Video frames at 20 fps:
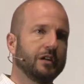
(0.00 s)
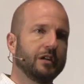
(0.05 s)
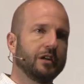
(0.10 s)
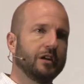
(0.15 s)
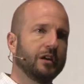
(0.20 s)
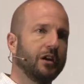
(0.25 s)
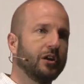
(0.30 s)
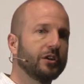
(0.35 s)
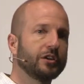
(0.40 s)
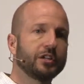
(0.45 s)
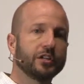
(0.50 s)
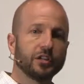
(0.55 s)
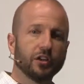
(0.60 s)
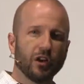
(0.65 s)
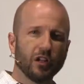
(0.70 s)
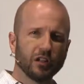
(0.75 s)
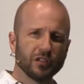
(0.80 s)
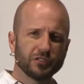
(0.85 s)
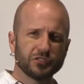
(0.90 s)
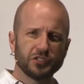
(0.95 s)
uh,
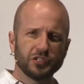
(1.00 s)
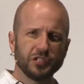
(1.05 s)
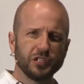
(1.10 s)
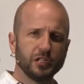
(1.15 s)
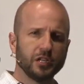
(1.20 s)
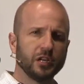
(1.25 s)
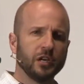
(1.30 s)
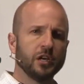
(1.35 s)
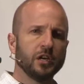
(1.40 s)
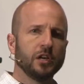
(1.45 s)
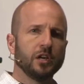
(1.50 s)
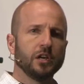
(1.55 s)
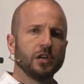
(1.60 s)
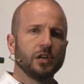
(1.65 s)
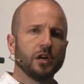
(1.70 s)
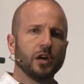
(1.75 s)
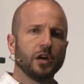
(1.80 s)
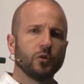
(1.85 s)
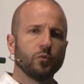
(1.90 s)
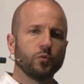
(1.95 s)
archaeology, uh,